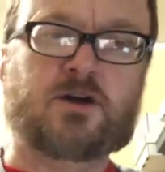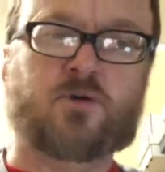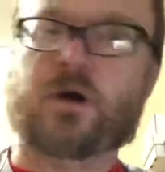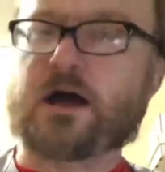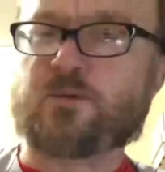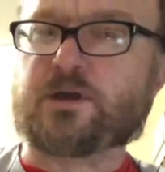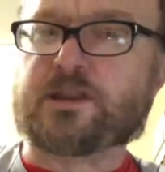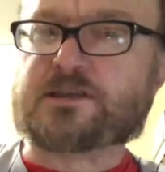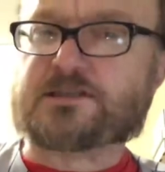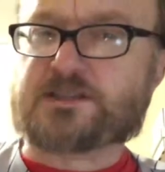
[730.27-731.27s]
why will
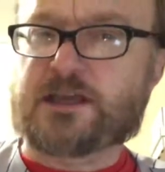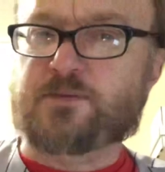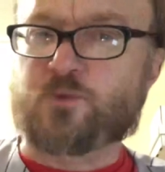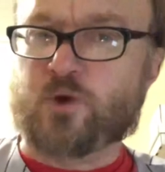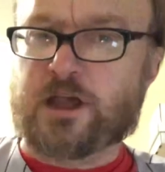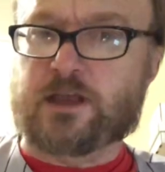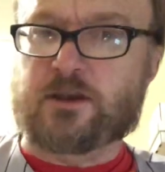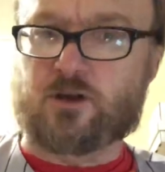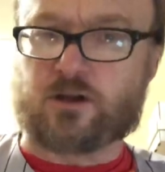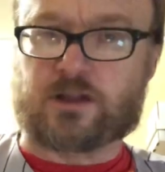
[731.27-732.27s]
this team
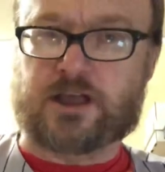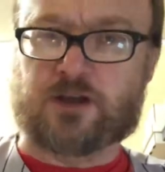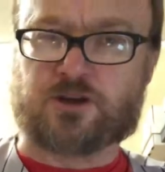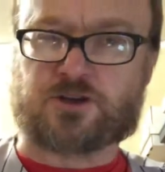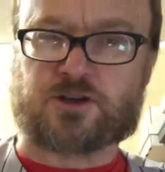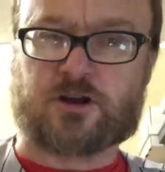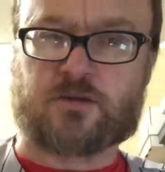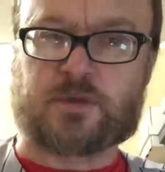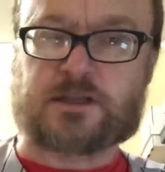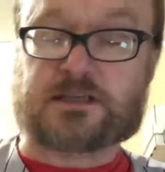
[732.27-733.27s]
win your leaguer
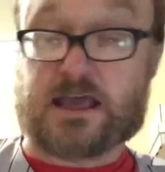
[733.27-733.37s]
tournament?